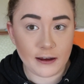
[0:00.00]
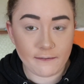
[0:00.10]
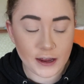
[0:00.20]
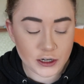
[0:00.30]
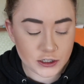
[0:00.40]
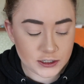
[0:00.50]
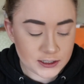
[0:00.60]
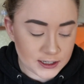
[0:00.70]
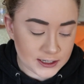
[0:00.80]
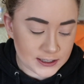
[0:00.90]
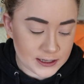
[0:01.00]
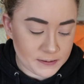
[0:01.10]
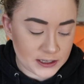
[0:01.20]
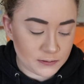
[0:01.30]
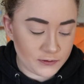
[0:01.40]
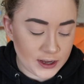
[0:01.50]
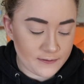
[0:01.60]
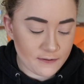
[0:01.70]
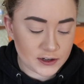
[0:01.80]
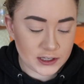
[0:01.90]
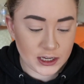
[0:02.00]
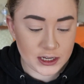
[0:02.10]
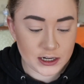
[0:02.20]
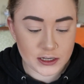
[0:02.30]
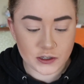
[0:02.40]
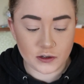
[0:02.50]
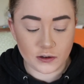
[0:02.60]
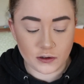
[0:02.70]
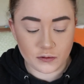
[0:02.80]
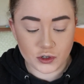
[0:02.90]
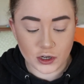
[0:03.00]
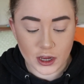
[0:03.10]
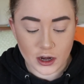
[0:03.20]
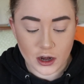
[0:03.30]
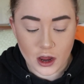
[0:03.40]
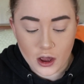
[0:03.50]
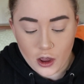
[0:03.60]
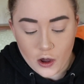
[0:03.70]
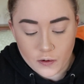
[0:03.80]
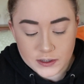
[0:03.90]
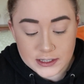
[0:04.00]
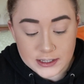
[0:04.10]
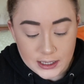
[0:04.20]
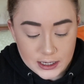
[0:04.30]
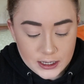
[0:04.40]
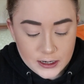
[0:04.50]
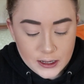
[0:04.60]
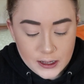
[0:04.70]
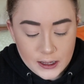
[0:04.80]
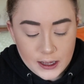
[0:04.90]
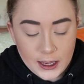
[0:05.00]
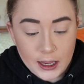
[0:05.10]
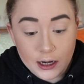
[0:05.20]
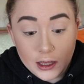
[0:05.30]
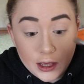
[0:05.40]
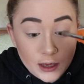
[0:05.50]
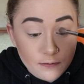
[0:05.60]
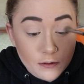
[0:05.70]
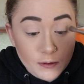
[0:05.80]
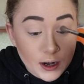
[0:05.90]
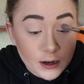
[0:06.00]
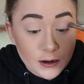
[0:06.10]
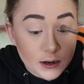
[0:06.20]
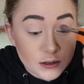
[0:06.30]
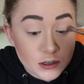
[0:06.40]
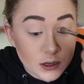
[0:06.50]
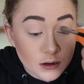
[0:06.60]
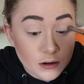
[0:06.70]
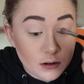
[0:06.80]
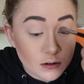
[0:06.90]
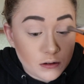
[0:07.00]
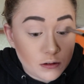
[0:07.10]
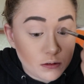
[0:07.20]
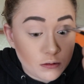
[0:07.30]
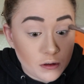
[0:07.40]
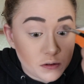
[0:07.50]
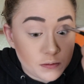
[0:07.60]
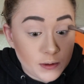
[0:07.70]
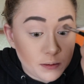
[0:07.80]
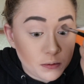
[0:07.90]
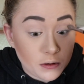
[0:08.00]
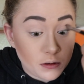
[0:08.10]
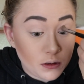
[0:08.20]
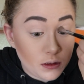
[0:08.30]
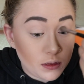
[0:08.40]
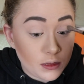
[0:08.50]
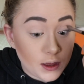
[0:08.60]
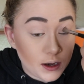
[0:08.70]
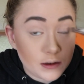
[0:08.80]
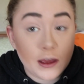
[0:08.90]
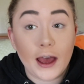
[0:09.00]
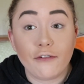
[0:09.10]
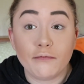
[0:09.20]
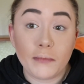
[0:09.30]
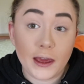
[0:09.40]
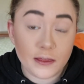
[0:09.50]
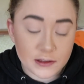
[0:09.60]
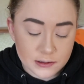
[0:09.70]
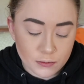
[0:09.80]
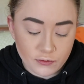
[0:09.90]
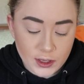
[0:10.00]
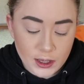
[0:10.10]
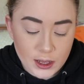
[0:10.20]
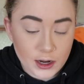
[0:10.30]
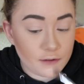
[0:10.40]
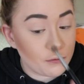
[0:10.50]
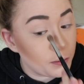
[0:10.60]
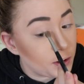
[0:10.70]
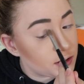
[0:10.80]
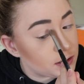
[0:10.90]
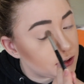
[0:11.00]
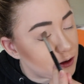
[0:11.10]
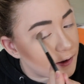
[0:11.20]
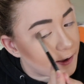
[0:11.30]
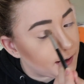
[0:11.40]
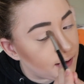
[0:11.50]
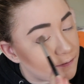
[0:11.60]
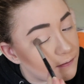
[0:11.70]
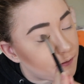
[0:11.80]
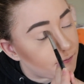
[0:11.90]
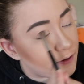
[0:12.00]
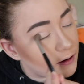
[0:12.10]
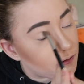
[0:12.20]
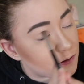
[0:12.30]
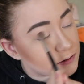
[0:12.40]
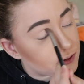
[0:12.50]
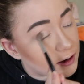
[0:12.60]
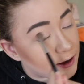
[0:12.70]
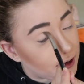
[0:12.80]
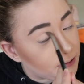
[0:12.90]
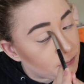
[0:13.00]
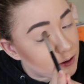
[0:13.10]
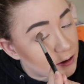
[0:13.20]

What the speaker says: Avengers is the best movie I've ever seen, so you should go see it and give the recognition to those people that have made this movie and have worked on it for a very long time,